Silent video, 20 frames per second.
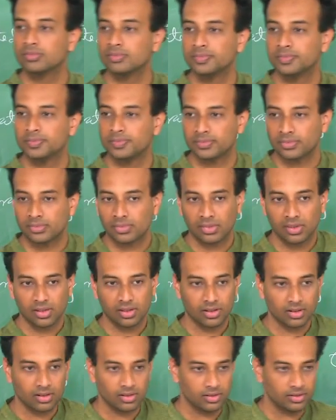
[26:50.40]

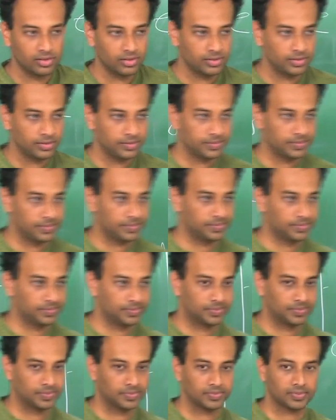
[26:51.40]

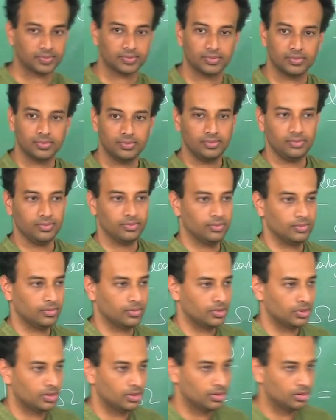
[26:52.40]

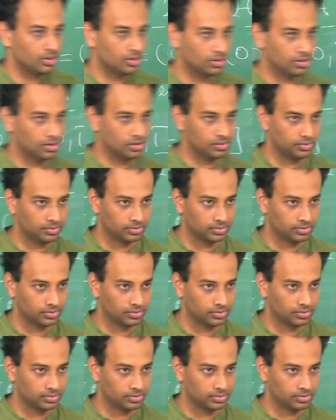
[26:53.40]
No one is speaking in this clip.